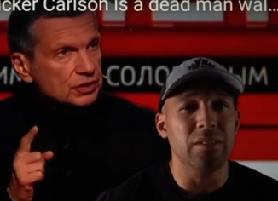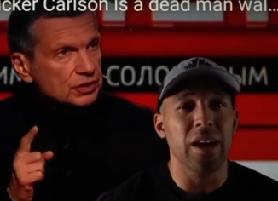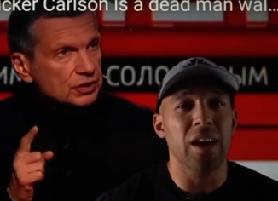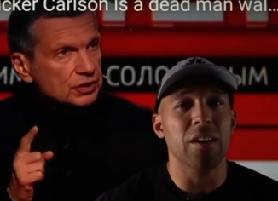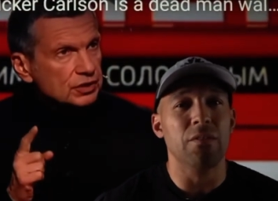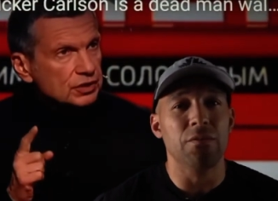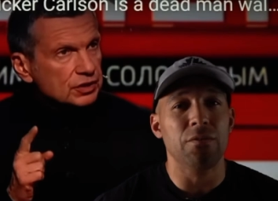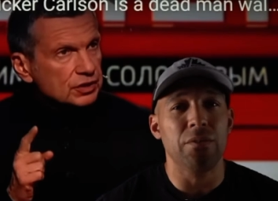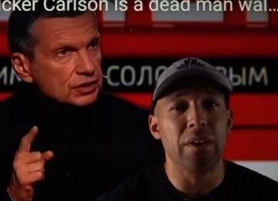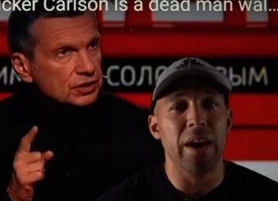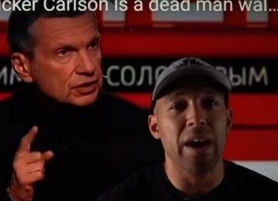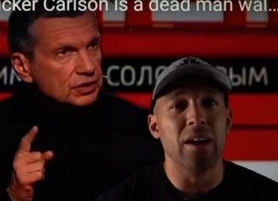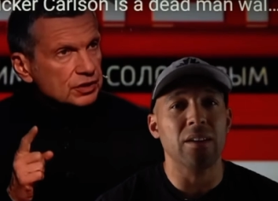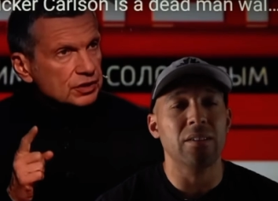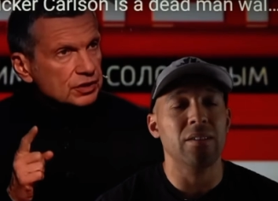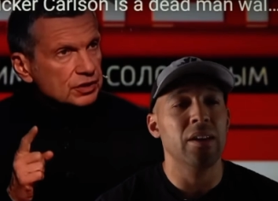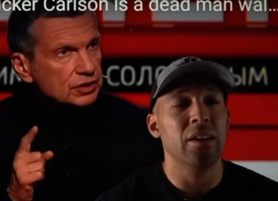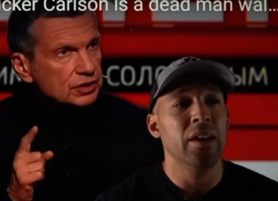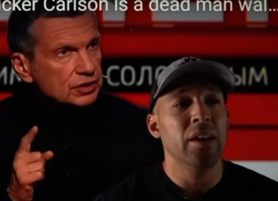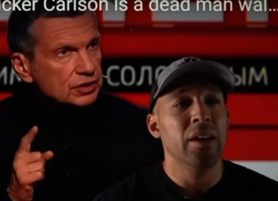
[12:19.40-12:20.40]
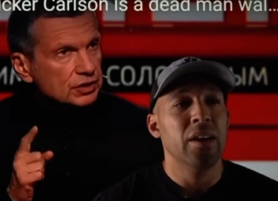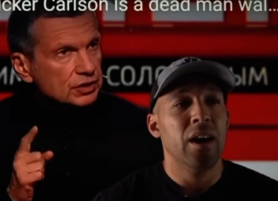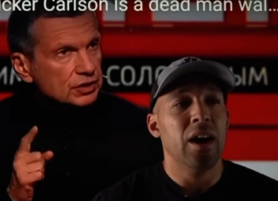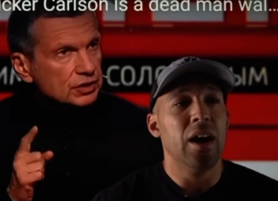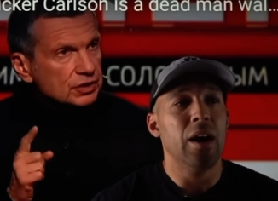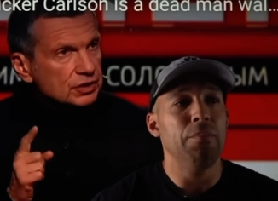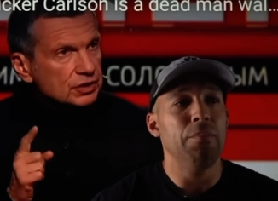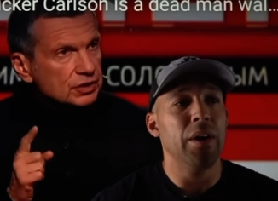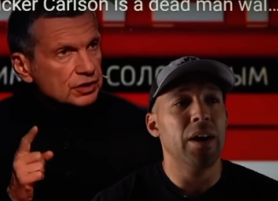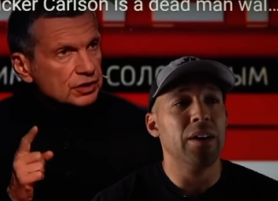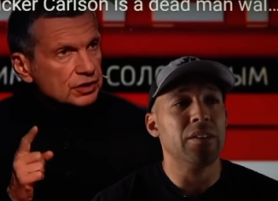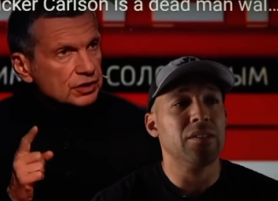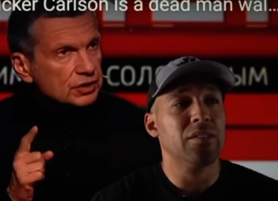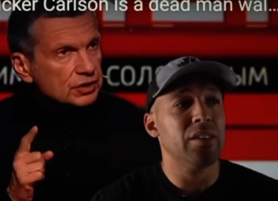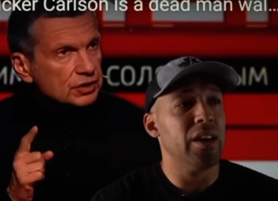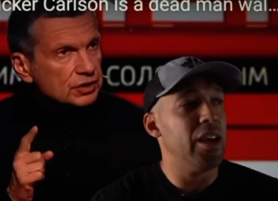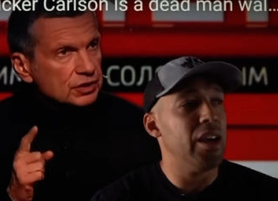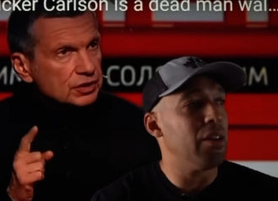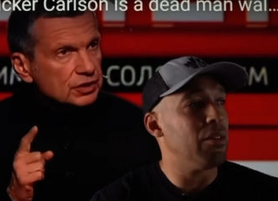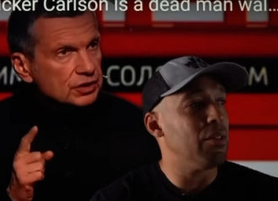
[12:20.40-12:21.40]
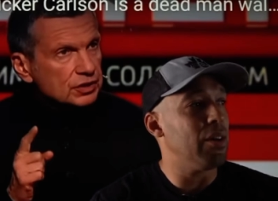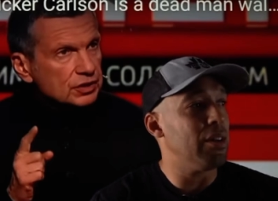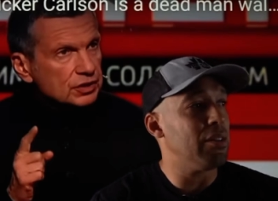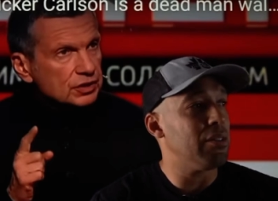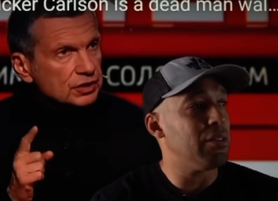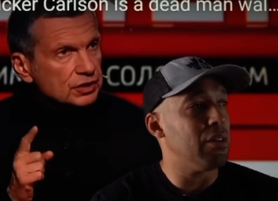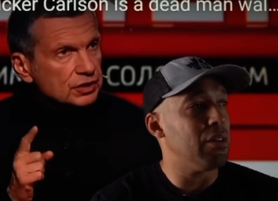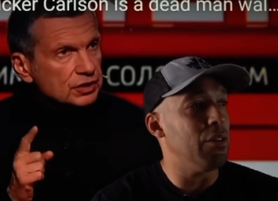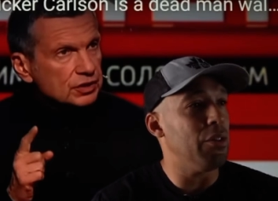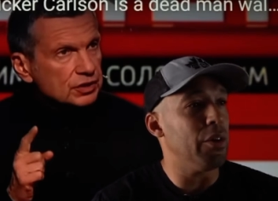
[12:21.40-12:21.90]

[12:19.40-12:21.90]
Speaker 1: that fact. I'm not saying that